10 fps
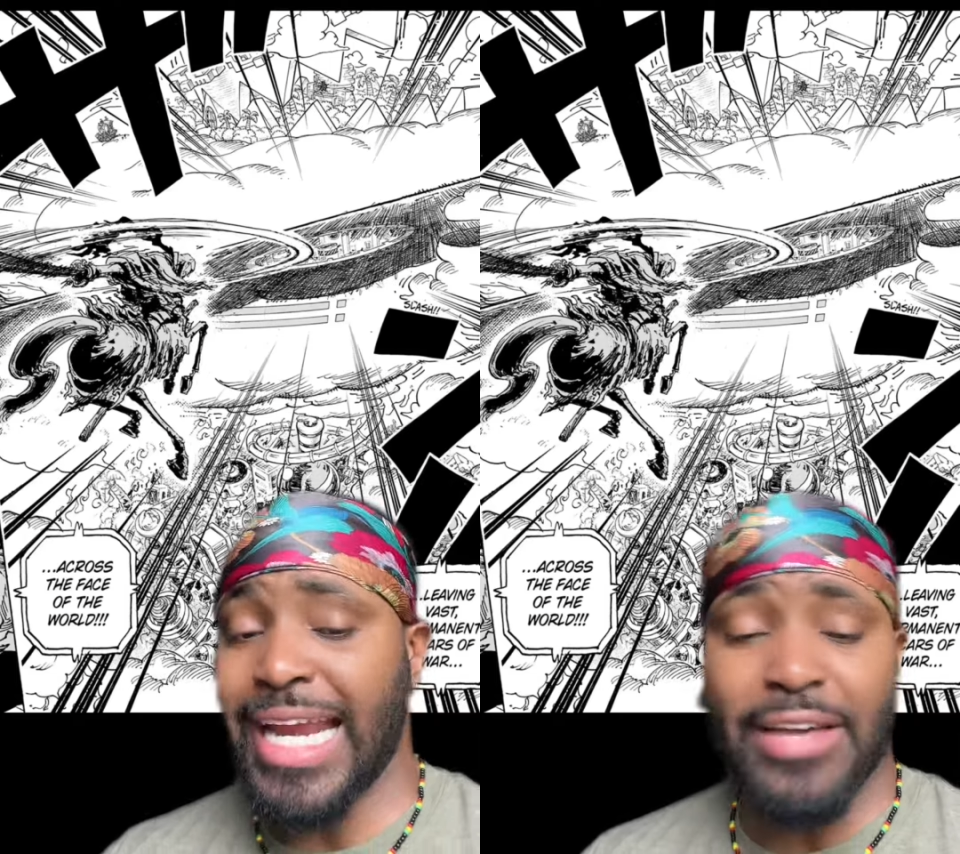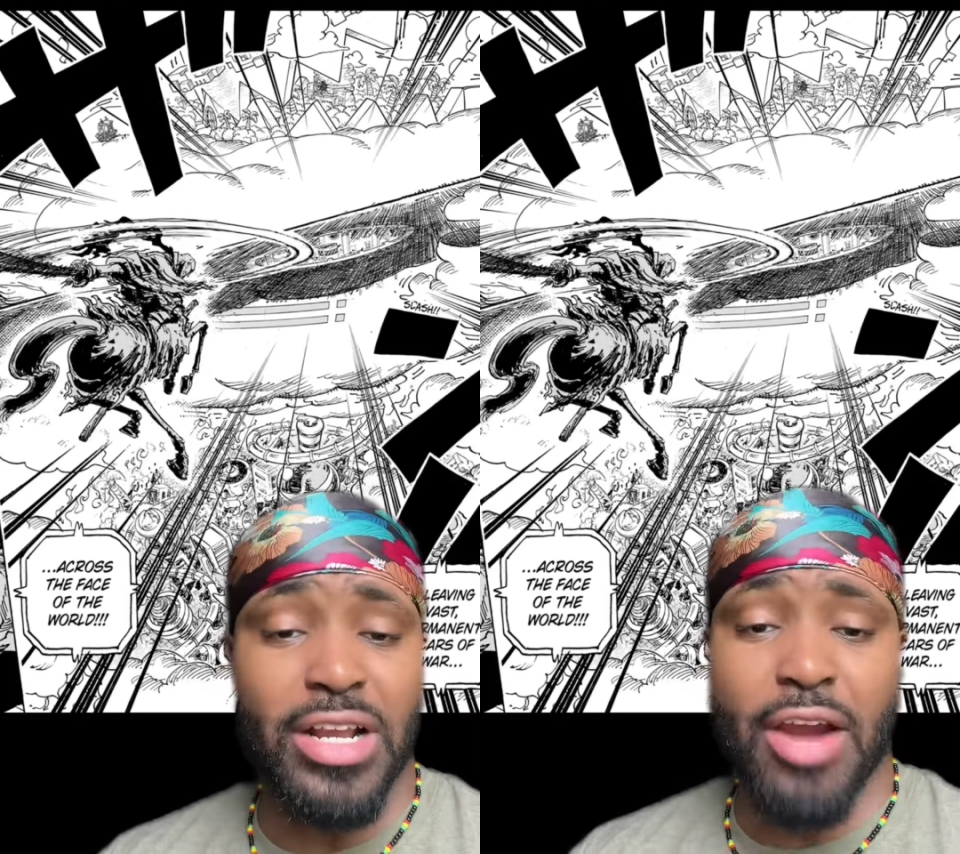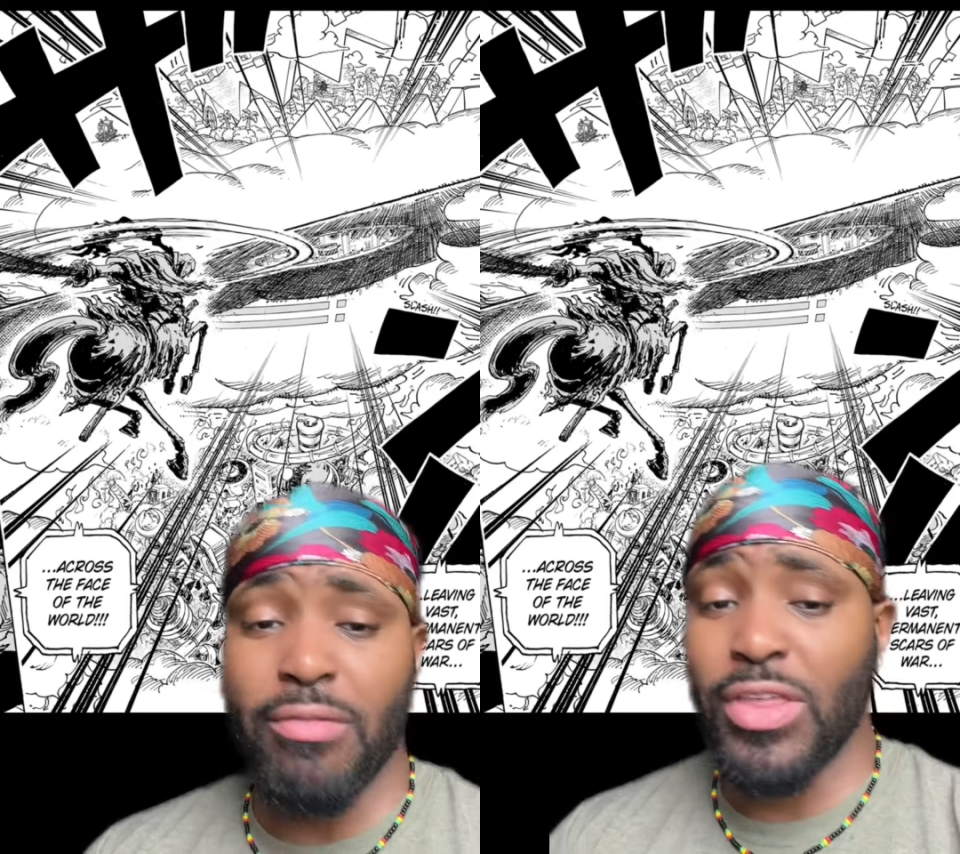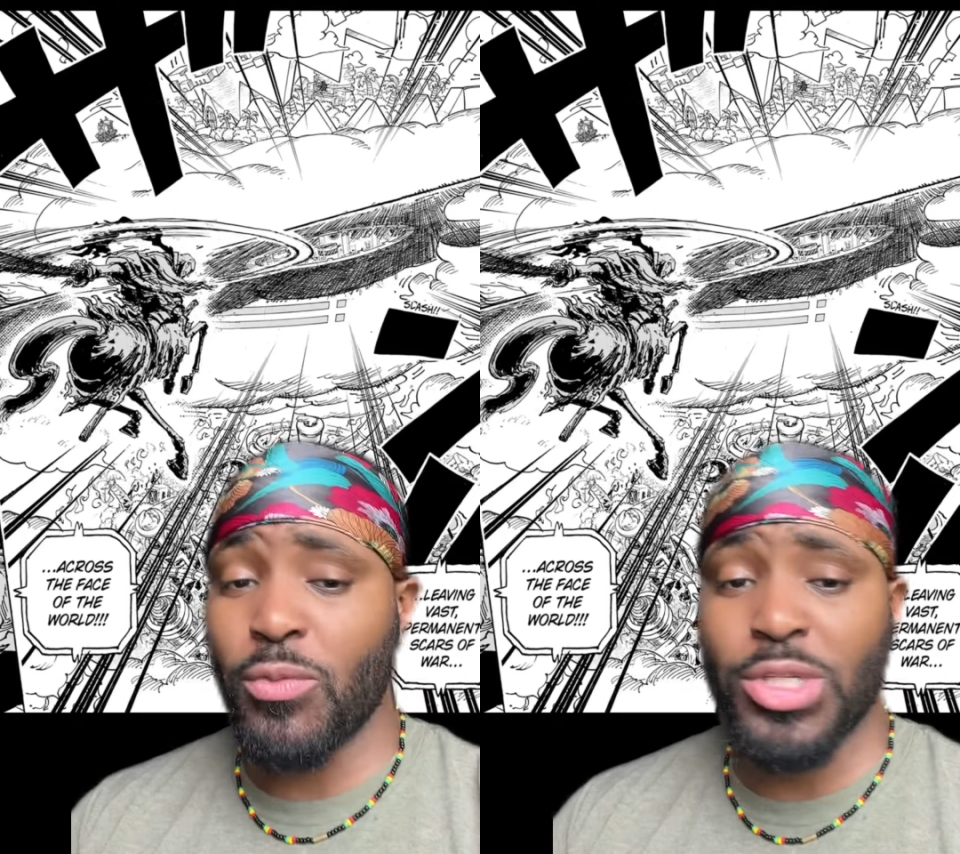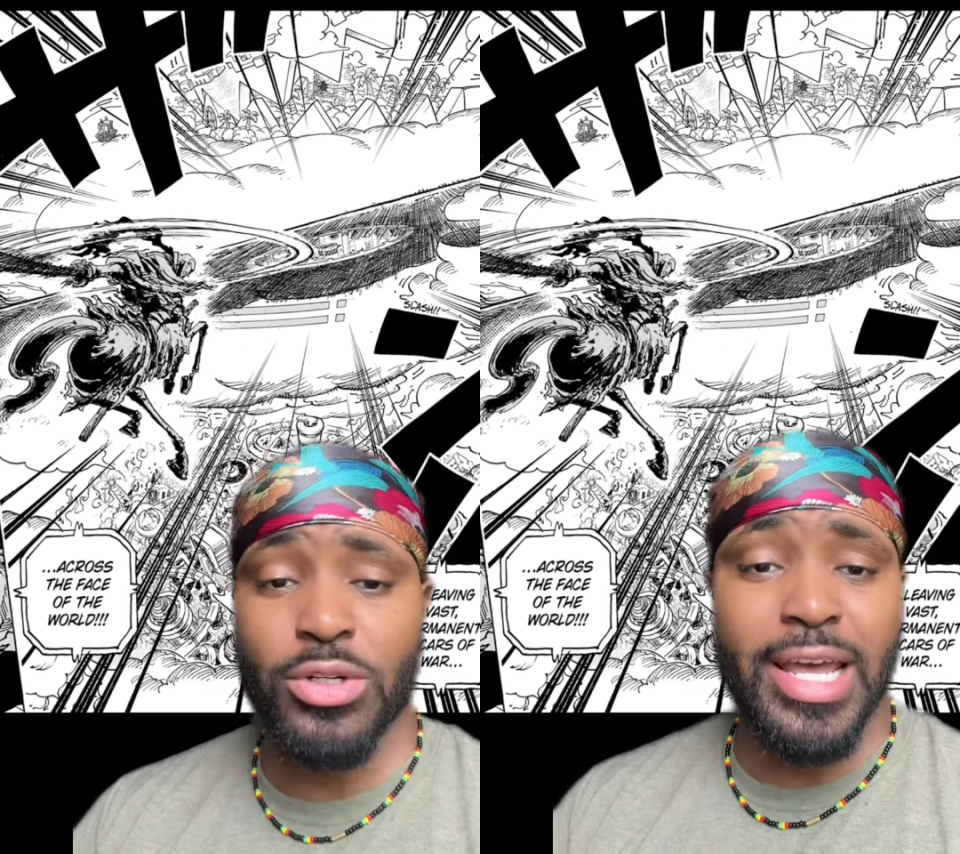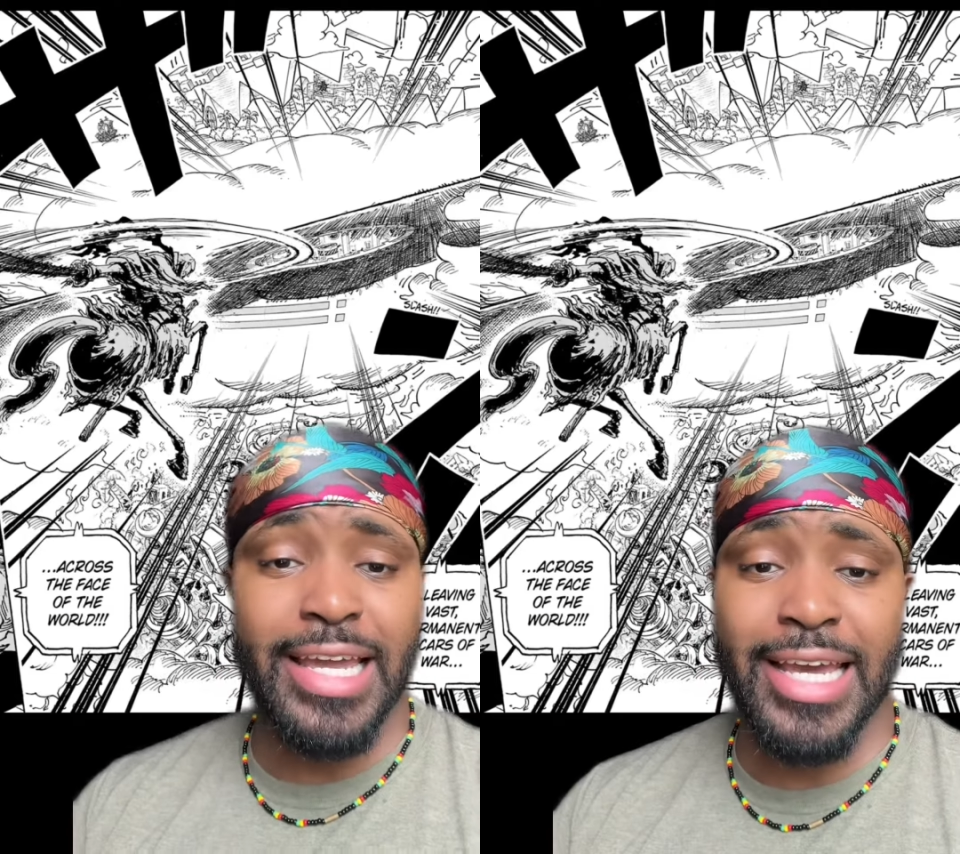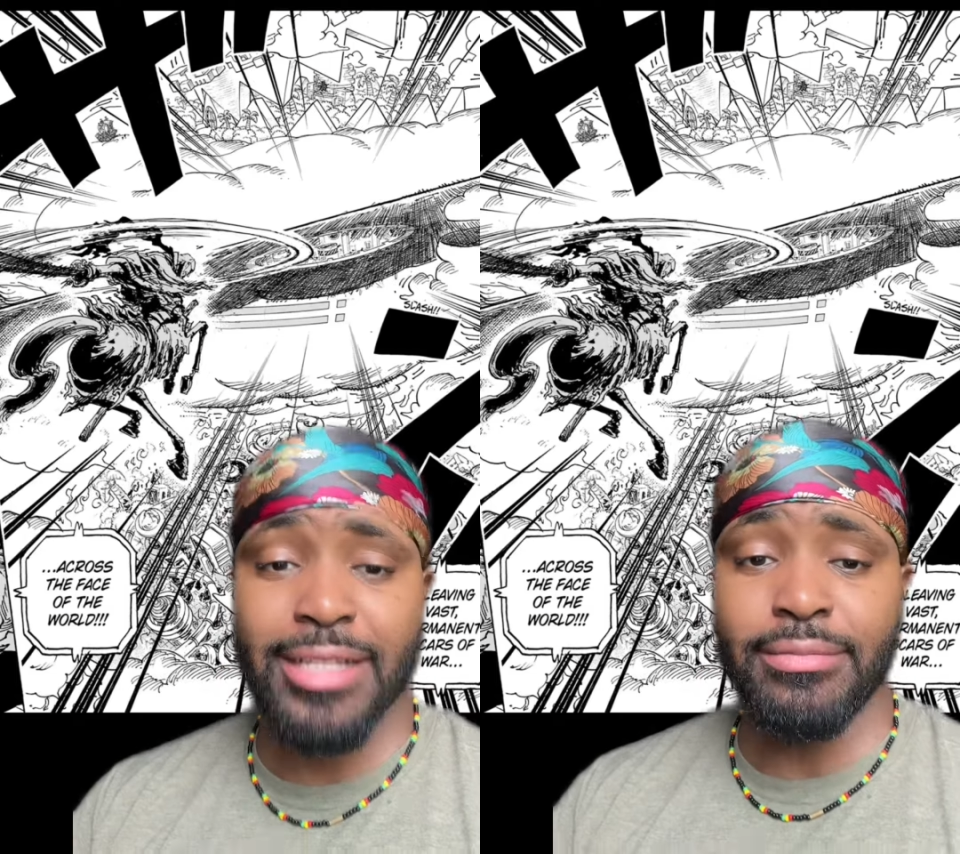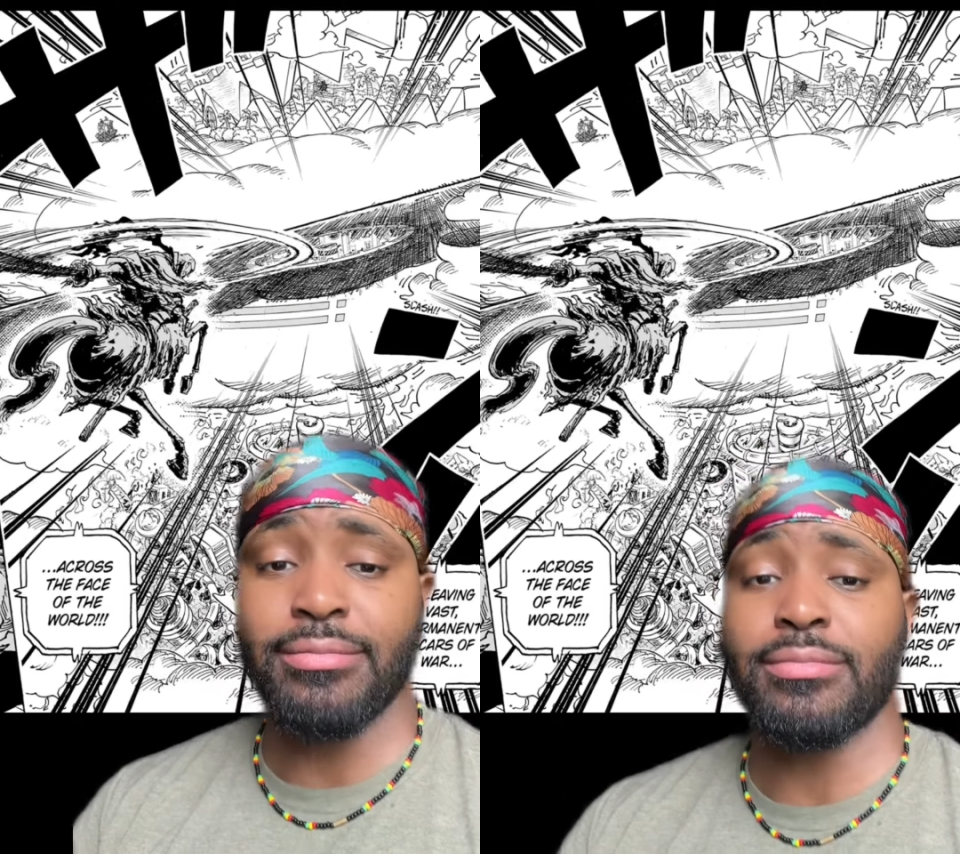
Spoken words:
And after everything we've seen on Egghead,